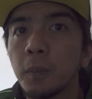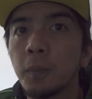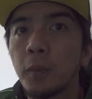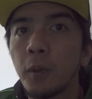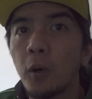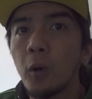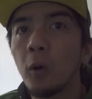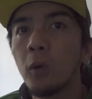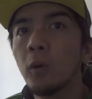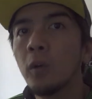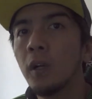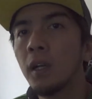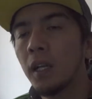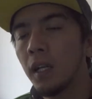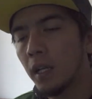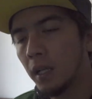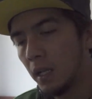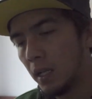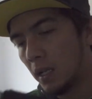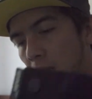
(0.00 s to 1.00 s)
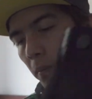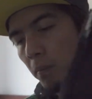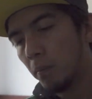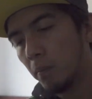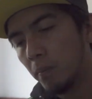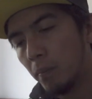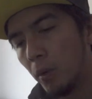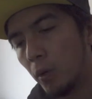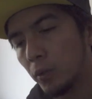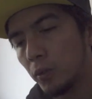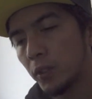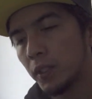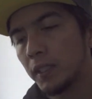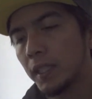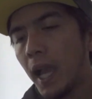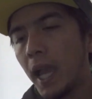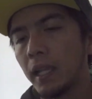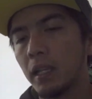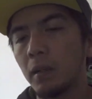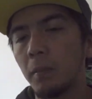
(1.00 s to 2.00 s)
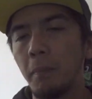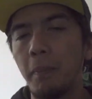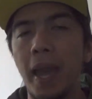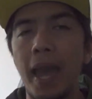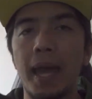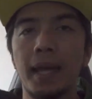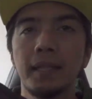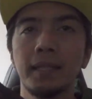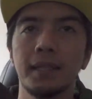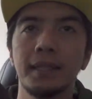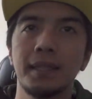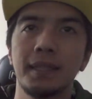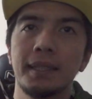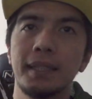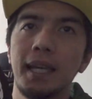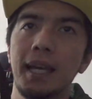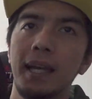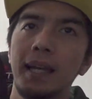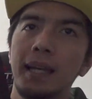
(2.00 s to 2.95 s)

Pro motorcycle pants.